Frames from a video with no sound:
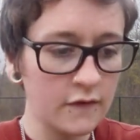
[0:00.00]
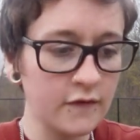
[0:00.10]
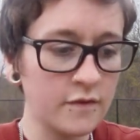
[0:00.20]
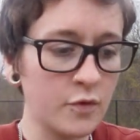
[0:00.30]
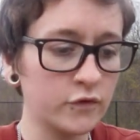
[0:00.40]
And
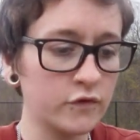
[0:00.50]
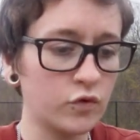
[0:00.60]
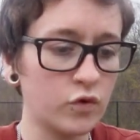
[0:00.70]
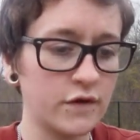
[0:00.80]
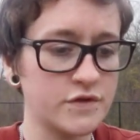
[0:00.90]
then the
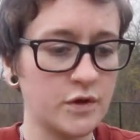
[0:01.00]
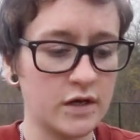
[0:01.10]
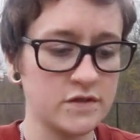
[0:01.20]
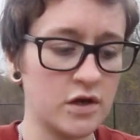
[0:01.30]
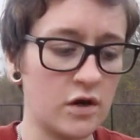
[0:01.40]
multi-tool, as you
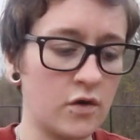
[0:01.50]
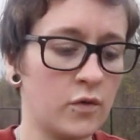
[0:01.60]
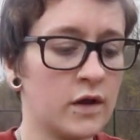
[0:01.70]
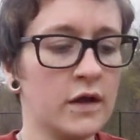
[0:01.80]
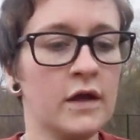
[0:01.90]
guys
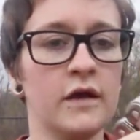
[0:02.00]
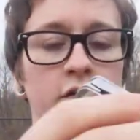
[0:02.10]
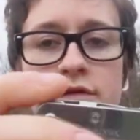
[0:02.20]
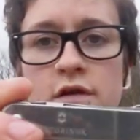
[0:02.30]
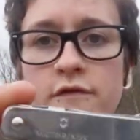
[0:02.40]
know,
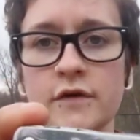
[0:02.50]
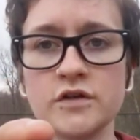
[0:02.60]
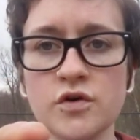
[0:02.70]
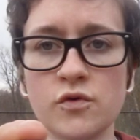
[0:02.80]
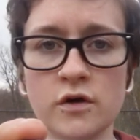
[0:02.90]
is the
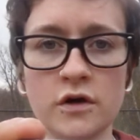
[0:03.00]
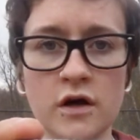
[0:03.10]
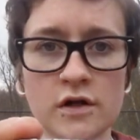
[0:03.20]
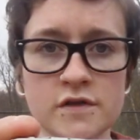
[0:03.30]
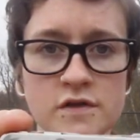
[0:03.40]

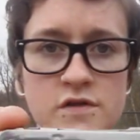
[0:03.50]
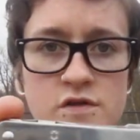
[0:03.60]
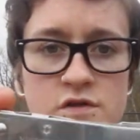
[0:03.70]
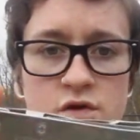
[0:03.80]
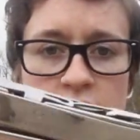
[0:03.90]

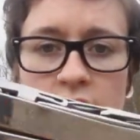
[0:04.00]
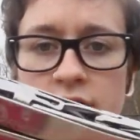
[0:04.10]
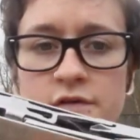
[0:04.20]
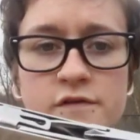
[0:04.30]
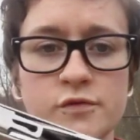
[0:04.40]
Victorinox
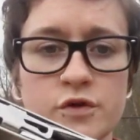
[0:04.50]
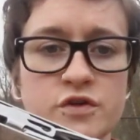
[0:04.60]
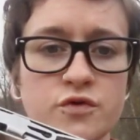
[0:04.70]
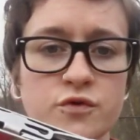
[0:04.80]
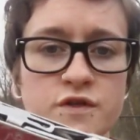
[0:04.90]
uh,
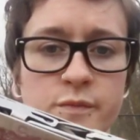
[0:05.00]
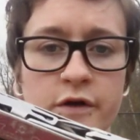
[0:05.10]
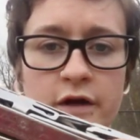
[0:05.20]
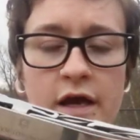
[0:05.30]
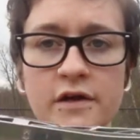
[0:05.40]
Swiss Tool
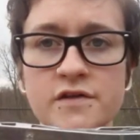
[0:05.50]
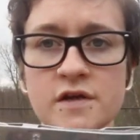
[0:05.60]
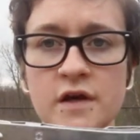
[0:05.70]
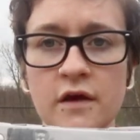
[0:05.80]
Spirit X.